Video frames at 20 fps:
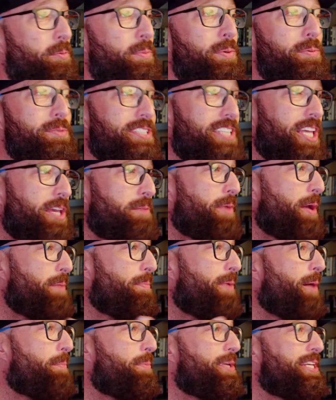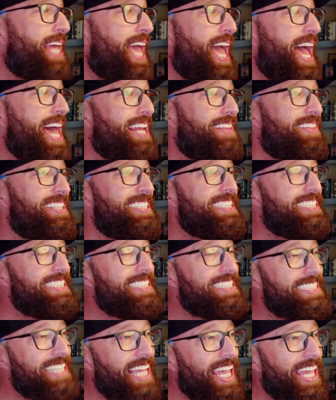I remember seeing my mom and dad, and the
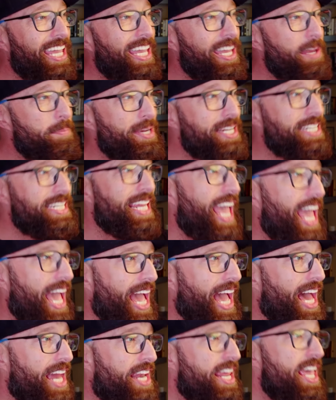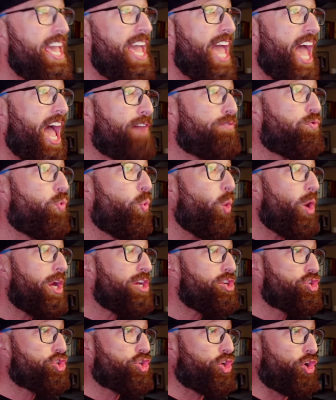same dad have
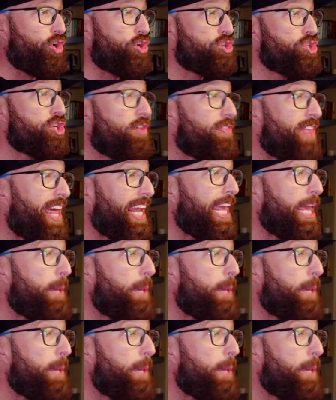one church that